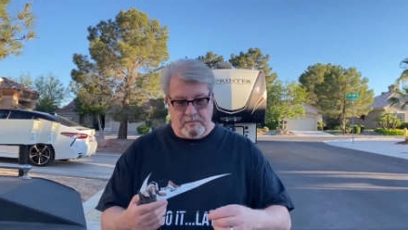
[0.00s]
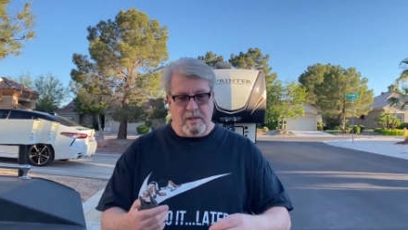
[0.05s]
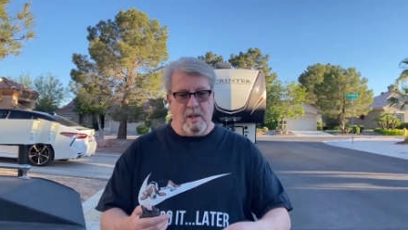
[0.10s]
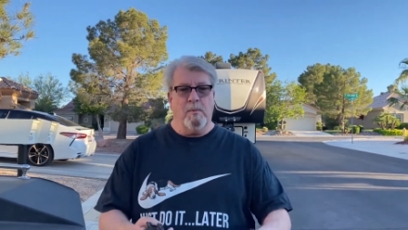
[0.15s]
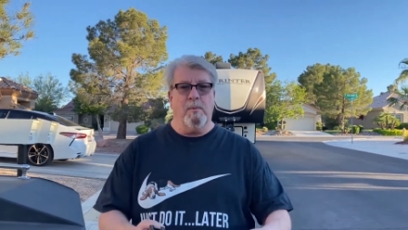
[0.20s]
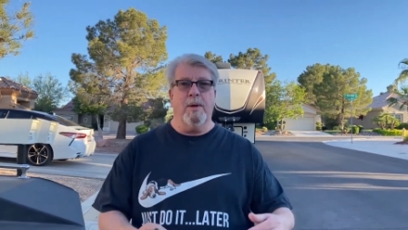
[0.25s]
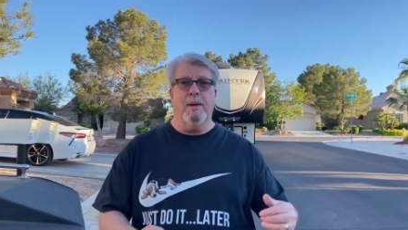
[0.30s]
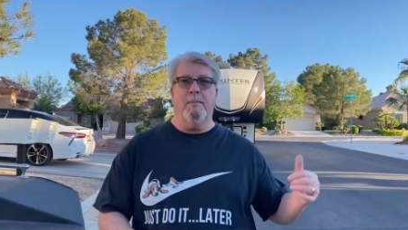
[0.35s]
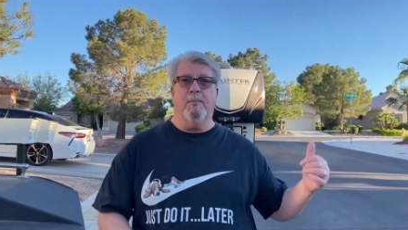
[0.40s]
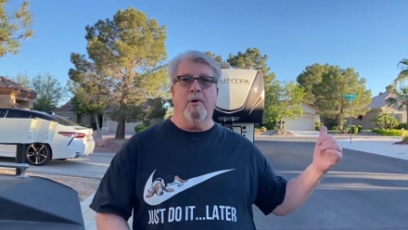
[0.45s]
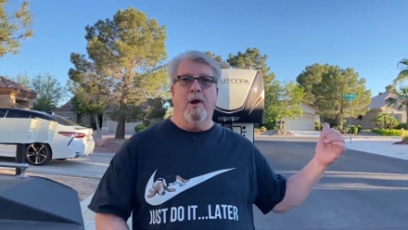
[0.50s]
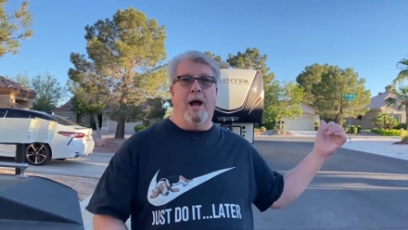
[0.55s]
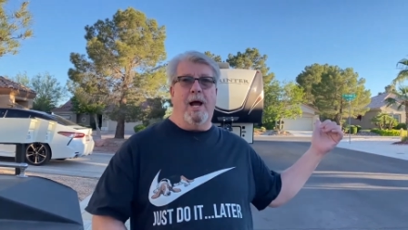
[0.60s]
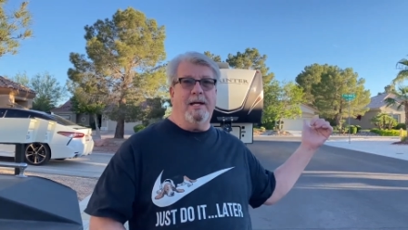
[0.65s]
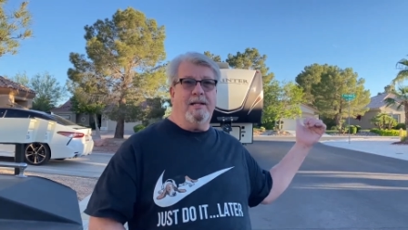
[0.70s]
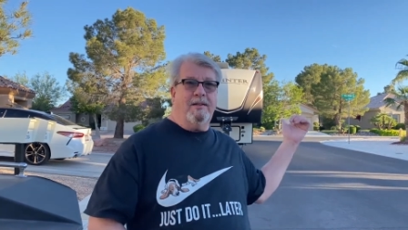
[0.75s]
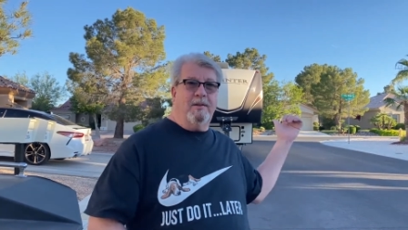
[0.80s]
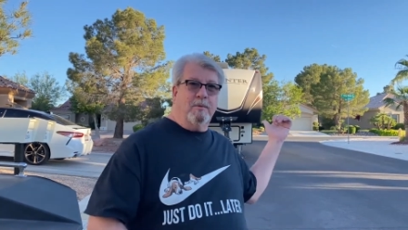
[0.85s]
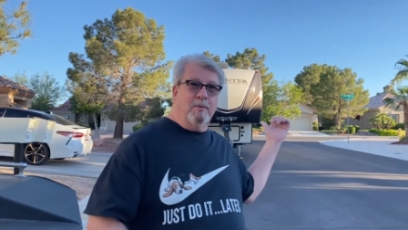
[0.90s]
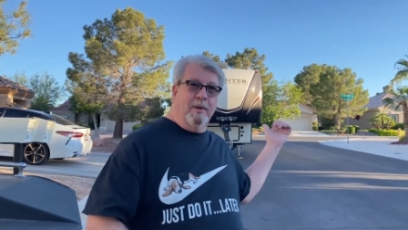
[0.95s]
we
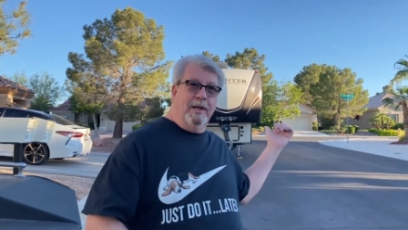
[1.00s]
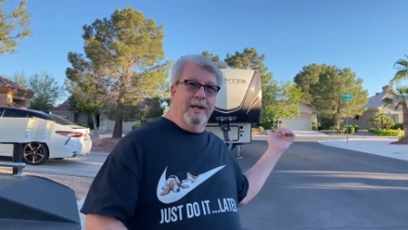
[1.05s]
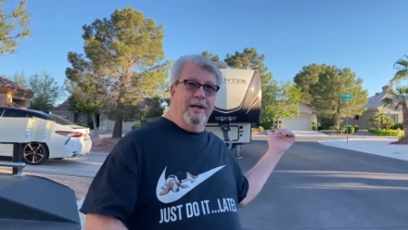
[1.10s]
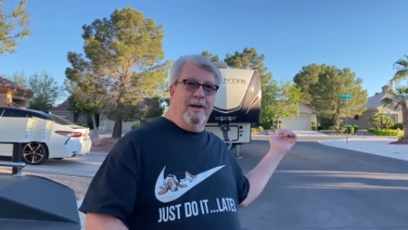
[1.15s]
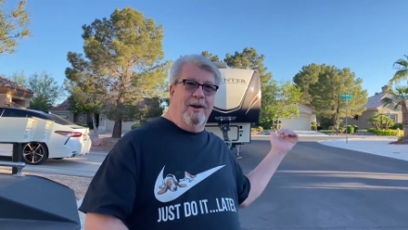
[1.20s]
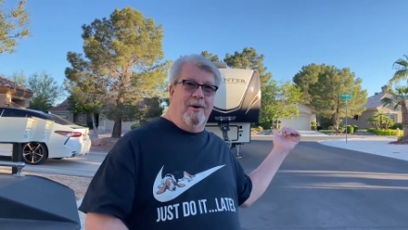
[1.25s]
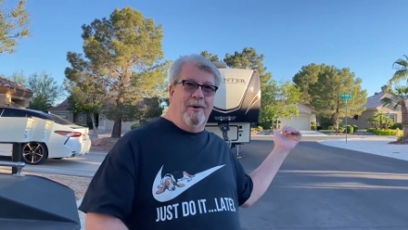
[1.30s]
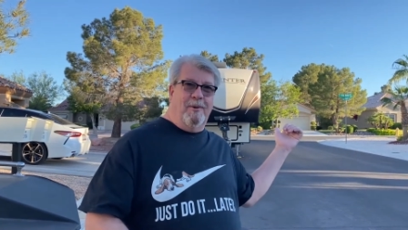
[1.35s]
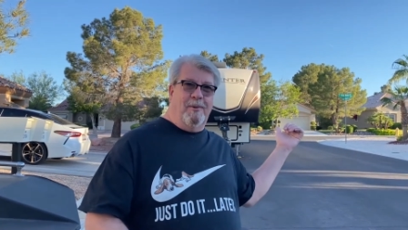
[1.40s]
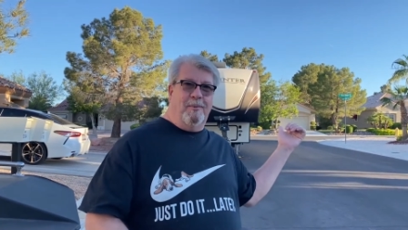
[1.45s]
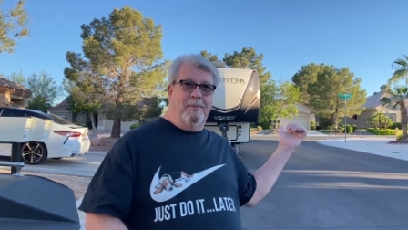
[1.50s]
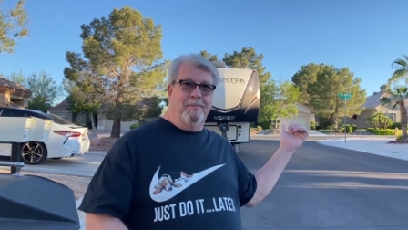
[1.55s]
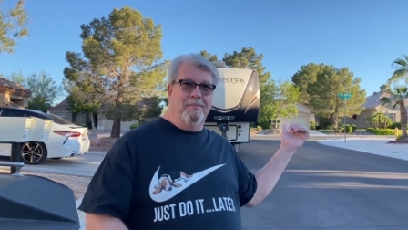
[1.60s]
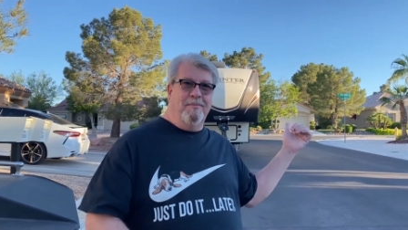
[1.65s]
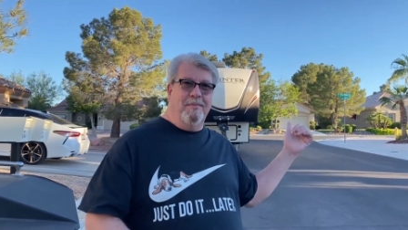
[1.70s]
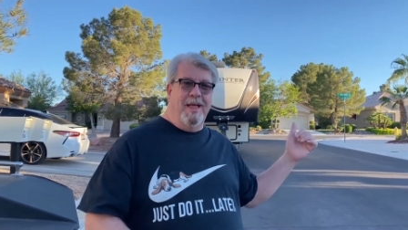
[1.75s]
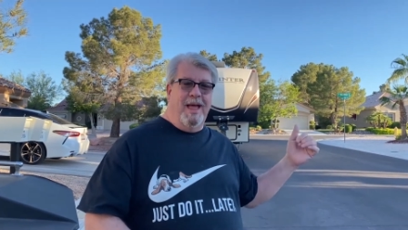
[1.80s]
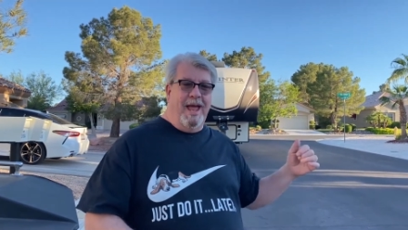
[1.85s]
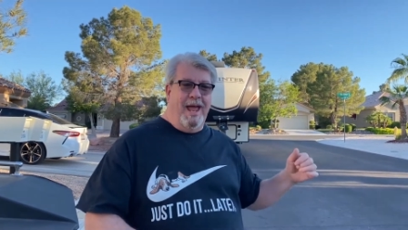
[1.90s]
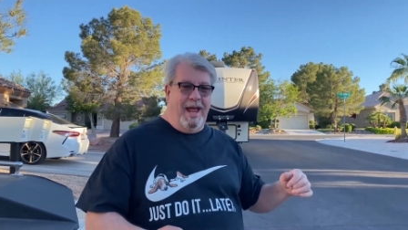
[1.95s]
brought the rig home,
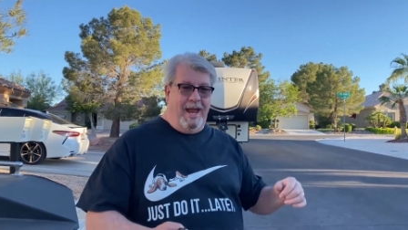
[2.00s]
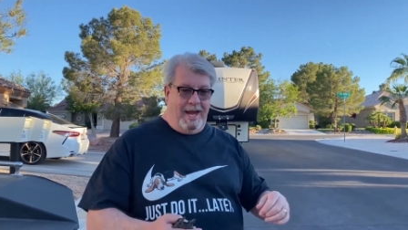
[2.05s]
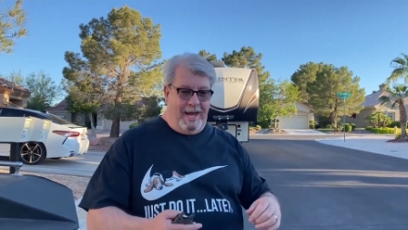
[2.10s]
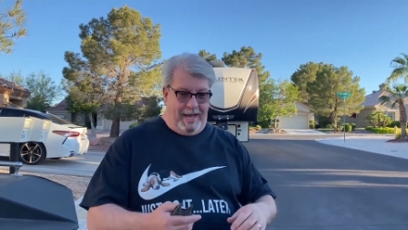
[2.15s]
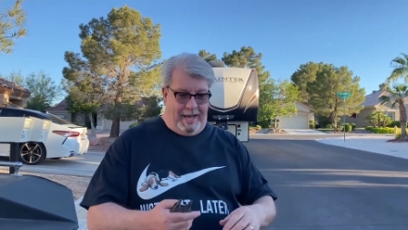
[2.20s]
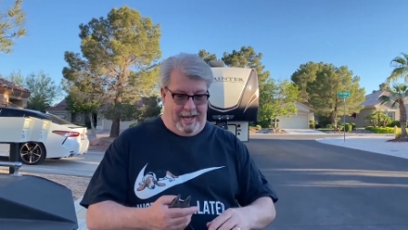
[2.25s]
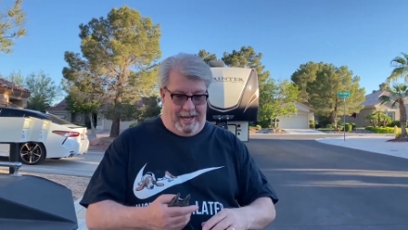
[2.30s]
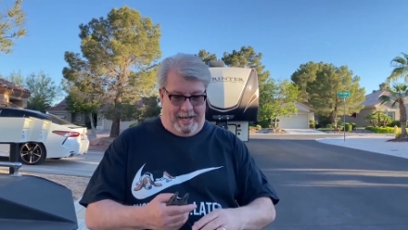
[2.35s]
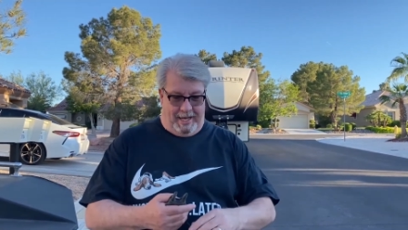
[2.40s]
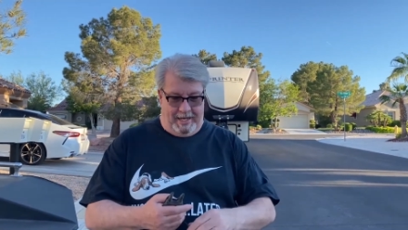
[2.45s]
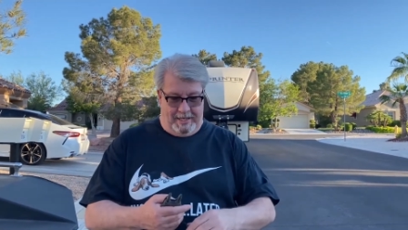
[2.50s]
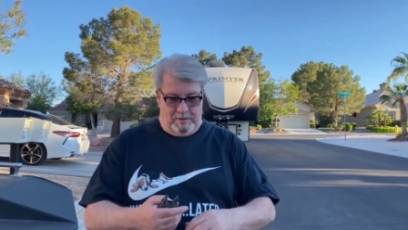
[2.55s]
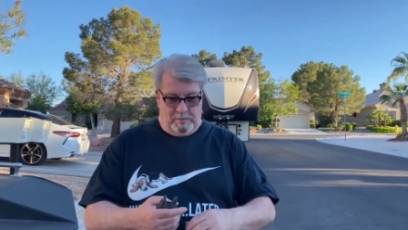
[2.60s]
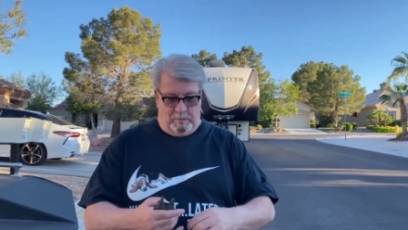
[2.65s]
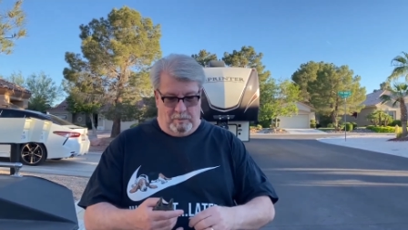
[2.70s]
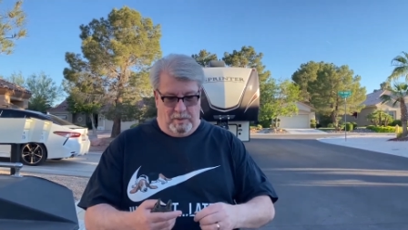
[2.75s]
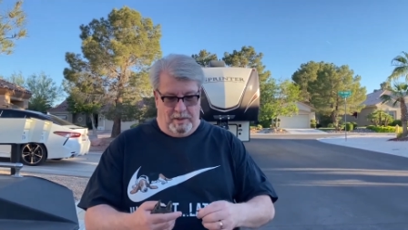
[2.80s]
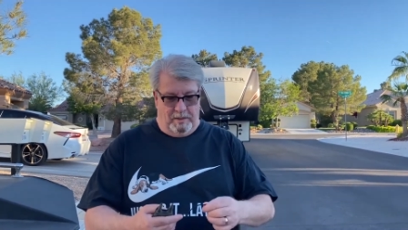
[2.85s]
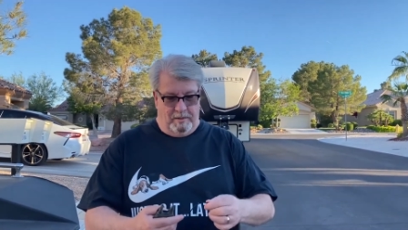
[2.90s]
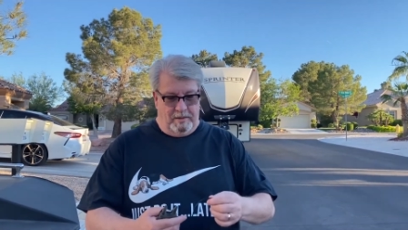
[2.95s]

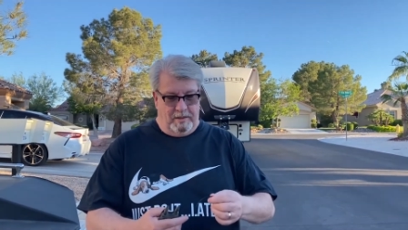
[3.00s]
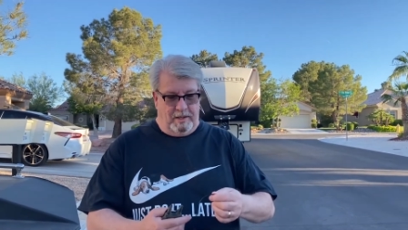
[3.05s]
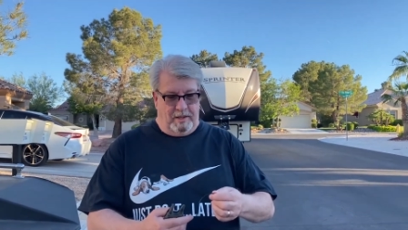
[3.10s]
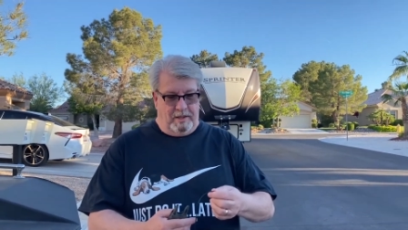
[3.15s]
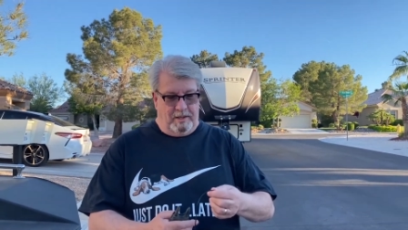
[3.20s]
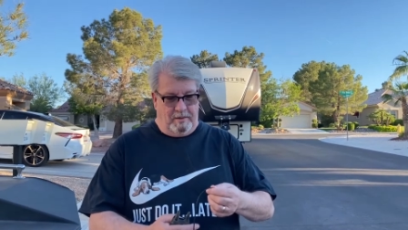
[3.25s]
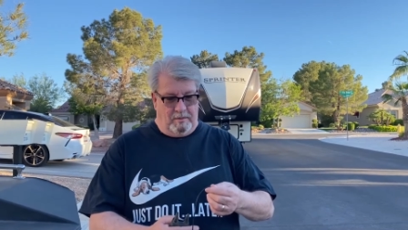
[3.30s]
and when